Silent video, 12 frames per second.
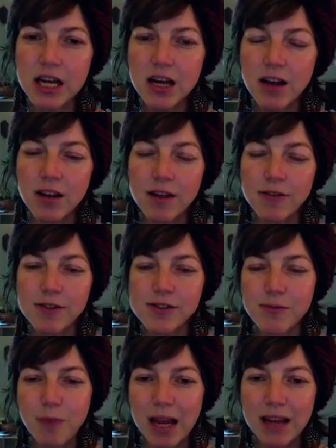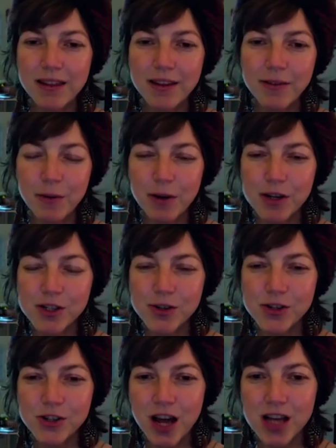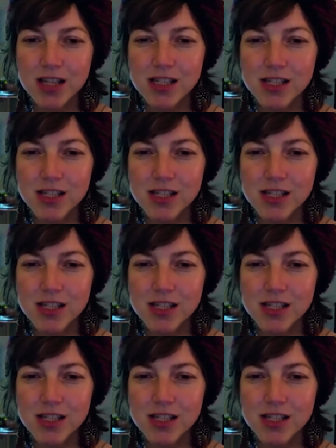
levels of pain that we want to address.